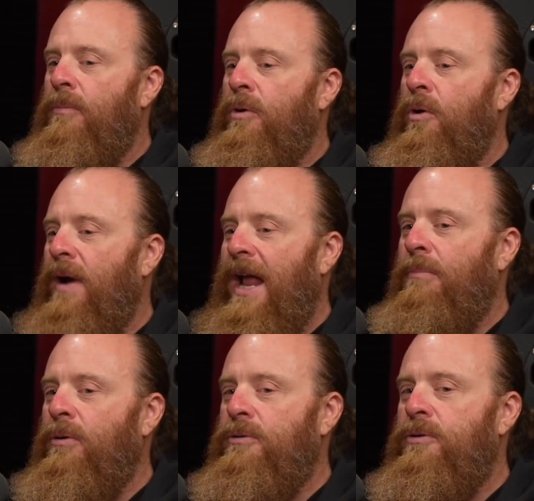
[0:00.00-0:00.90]
you're
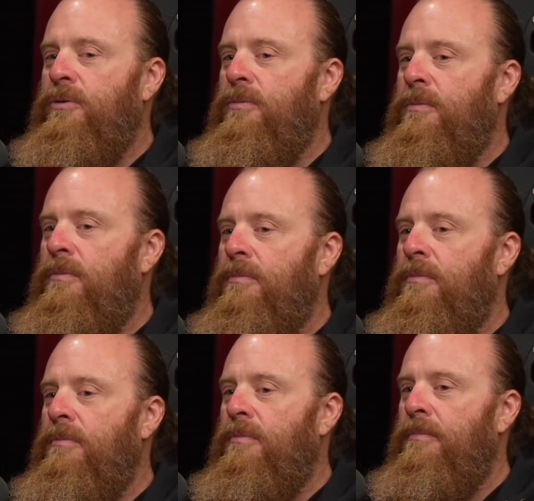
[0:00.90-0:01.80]
able to
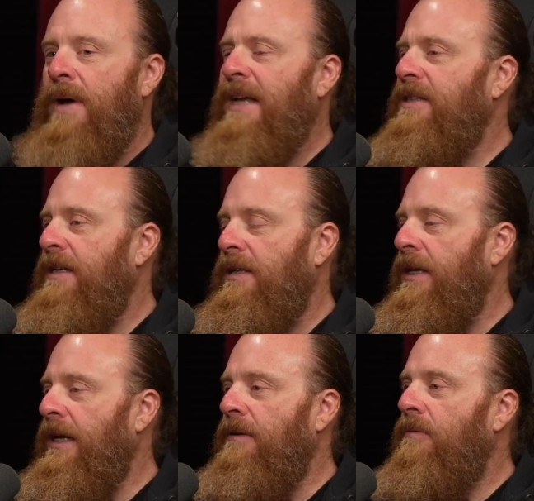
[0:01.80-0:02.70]

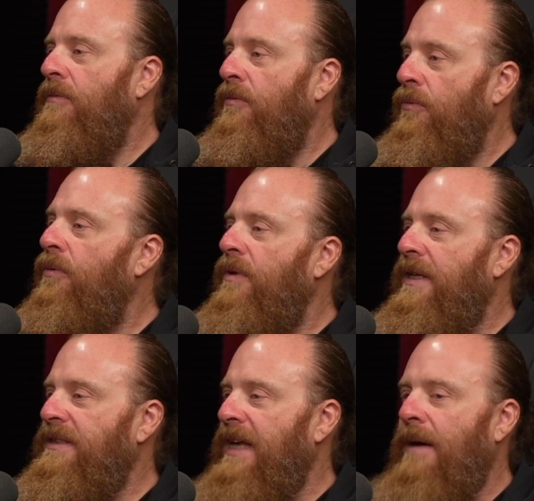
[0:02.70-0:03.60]
basically, through
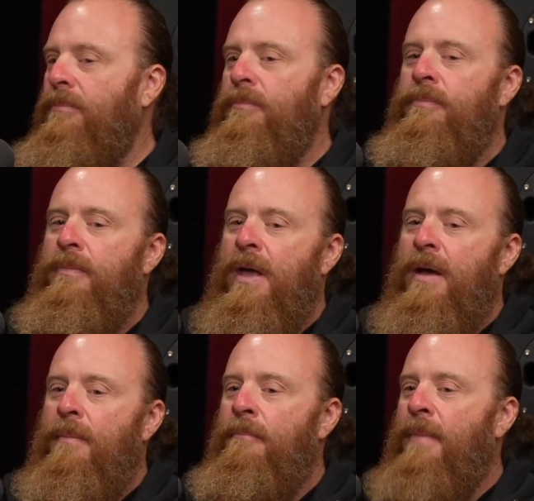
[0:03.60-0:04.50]
this app,
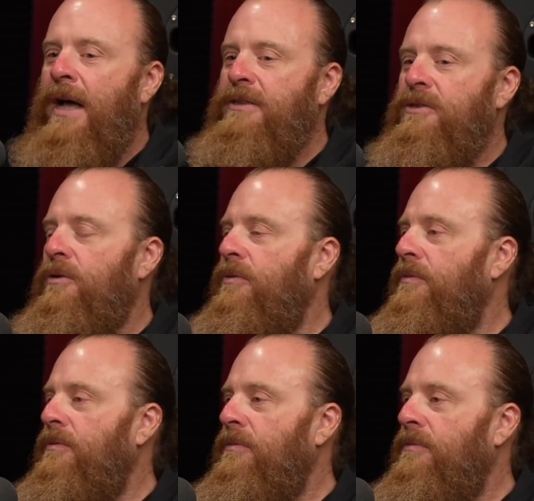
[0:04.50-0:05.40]
master